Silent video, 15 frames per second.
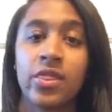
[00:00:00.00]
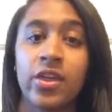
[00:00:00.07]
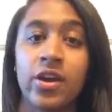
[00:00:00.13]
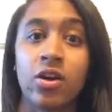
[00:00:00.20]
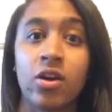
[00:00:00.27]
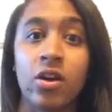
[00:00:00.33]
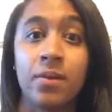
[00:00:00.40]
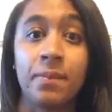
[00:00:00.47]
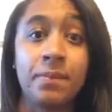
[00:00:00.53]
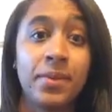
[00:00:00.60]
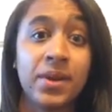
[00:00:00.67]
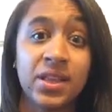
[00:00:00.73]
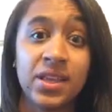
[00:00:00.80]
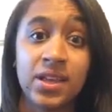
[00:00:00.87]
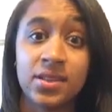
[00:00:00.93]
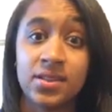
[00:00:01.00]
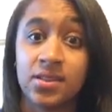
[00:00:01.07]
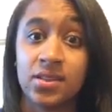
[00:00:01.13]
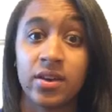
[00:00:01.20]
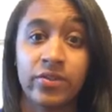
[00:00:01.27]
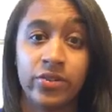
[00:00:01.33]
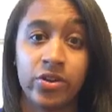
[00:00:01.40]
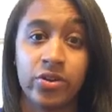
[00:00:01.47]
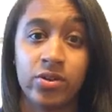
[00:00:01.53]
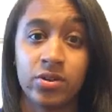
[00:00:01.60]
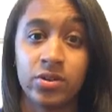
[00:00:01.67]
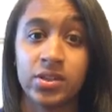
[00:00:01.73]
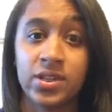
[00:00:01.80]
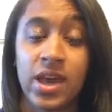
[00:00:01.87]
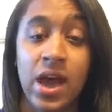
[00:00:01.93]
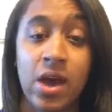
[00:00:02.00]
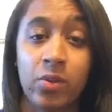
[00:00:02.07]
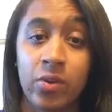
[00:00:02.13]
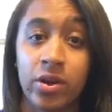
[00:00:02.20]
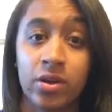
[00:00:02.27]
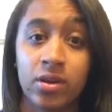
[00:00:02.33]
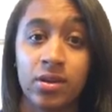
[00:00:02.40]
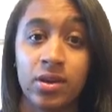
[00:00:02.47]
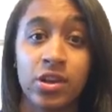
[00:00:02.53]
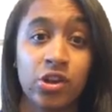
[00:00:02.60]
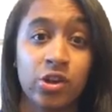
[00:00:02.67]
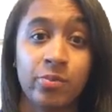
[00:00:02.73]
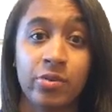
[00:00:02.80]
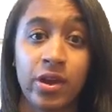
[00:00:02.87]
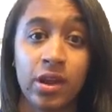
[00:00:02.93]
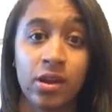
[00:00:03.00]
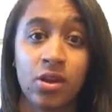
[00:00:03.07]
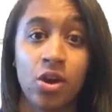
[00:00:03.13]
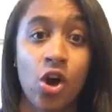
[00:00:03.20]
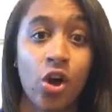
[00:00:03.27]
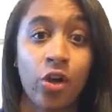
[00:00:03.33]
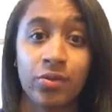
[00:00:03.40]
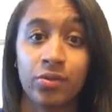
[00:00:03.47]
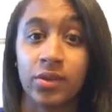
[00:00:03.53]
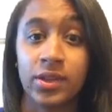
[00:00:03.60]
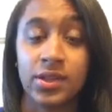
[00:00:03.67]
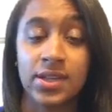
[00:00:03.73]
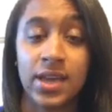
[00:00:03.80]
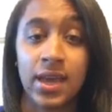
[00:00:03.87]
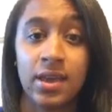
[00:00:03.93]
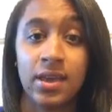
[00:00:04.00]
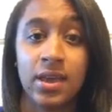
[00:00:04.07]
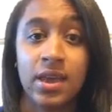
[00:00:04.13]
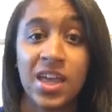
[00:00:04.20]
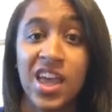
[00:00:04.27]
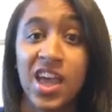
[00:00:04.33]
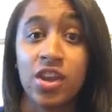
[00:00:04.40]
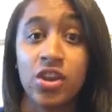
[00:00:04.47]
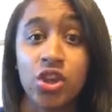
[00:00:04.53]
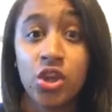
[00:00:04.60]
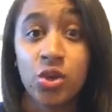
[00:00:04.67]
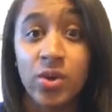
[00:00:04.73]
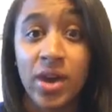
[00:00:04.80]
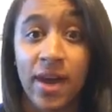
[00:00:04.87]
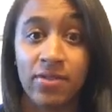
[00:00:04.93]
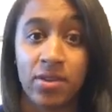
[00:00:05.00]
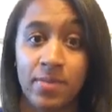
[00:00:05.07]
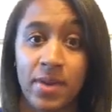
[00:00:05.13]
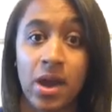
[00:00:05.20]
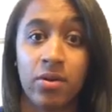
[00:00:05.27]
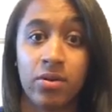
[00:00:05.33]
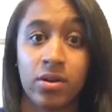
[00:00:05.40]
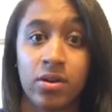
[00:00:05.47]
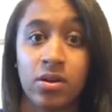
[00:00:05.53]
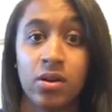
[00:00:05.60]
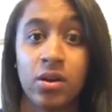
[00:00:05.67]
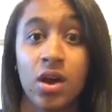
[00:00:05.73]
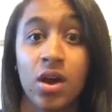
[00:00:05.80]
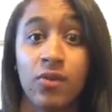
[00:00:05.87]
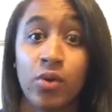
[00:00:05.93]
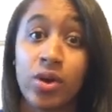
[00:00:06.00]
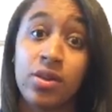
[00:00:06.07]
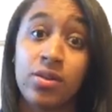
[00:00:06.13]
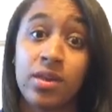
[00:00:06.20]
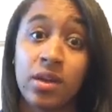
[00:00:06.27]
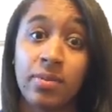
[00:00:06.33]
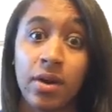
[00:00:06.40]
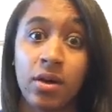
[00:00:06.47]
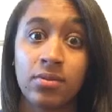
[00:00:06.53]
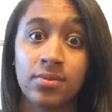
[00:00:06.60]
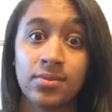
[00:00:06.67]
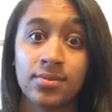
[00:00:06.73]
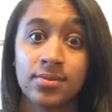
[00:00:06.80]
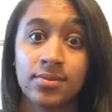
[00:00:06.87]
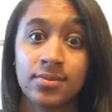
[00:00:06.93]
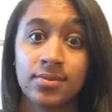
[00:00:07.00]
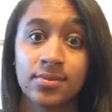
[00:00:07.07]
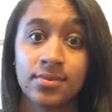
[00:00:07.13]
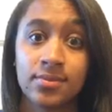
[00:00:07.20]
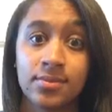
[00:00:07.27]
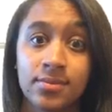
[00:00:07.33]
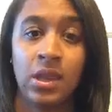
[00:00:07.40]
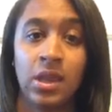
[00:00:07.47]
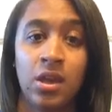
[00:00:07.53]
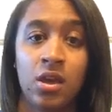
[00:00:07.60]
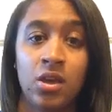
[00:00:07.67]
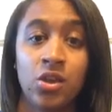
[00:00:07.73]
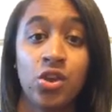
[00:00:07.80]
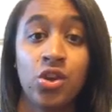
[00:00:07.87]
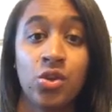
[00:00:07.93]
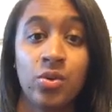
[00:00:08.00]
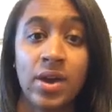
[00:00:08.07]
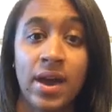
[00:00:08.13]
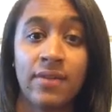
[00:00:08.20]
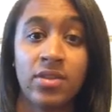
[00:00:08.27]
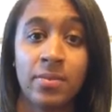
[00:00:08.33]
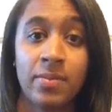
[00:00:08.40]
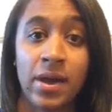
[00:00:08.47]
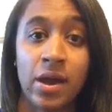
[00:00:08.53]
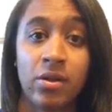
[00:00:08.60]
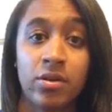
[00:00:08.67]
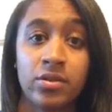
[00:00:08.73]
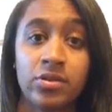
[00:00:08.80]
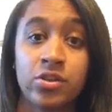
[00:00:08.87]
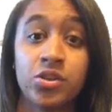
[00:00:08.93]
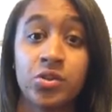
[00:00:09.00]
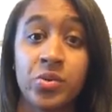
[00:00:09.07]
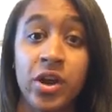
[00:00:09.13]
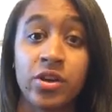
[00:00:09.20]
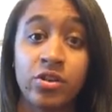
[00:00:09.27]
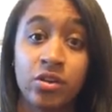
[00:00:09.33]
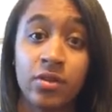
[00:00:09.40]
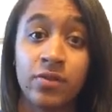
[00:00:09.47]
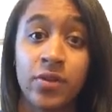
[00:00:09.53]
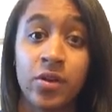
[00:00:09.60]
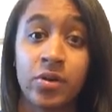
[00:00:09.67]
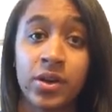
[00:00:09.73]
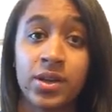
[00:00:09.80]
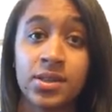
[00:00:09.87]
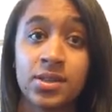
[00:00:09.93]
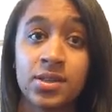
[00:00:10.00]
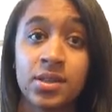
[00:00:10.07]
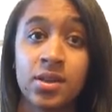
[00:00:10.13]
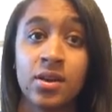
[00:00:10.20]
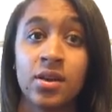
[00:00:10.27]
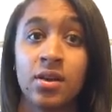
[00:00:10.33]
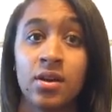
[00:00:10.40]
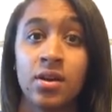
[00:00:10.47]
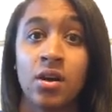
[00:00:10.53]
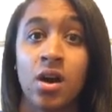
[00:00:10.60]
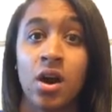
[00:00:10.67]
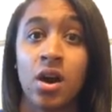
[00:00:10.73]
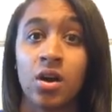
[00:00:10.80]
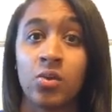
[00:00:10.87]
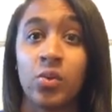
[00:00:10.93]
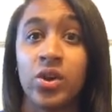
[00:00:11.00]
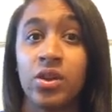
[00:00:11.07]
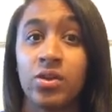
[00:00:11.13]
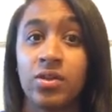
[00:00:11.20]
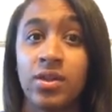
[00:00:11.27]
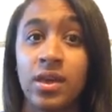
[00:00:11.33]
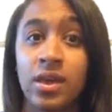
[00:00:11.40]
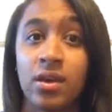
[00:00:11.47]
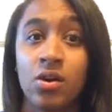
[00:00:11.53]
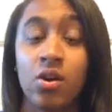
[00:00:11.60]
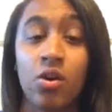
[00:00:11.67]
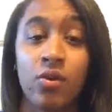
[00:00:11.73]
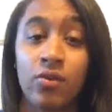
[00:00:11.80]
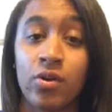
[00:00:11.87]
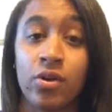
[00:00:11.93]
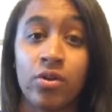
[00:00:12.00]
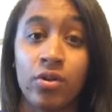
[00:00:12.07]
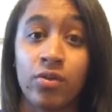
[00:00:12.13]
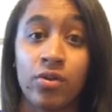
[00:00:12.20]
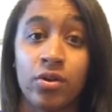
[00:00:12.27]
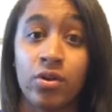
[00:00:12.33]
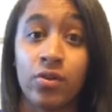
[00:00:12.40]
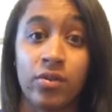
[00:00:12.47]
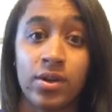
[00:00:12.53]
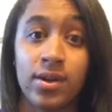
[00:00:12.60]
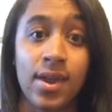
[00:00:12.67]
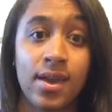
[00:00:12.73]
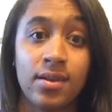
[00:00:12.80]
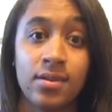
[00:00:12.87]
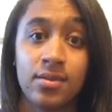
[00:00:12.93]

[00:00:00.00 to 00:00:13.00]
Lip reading: There are billions of neurons at work in your brain all throughout the day, and you have the power of what you think about. You have the power to direct your focus on what you think over and over and over again.